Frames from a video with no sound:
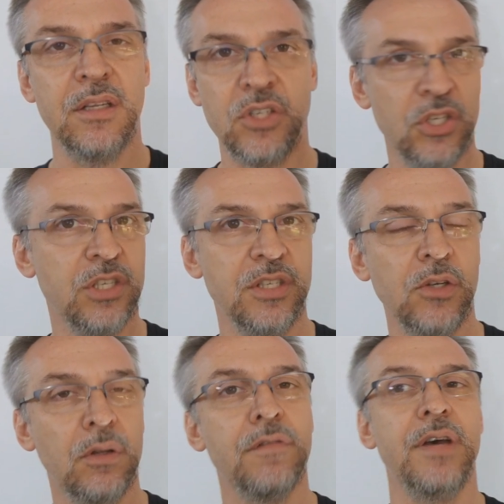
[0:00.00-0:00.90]
It's just a
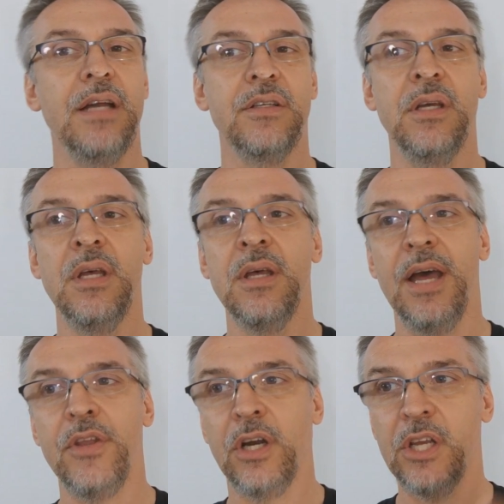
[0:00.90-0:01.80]
single effect,
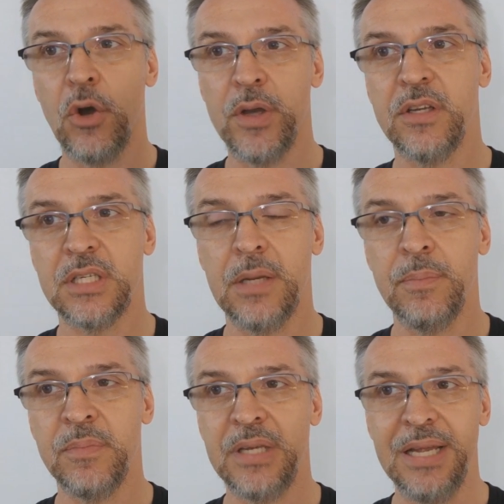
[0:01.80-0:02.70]
and they're gonna go into
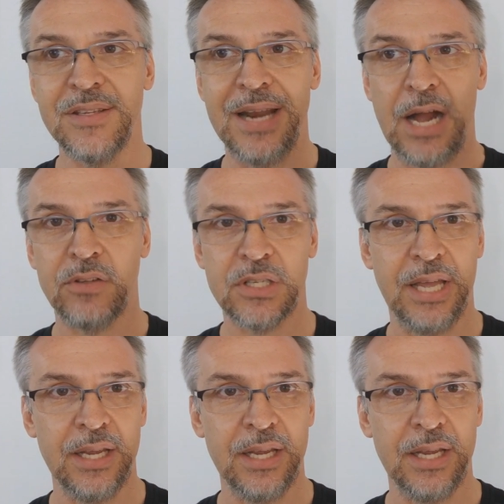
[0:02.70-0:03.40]
some ins and outs,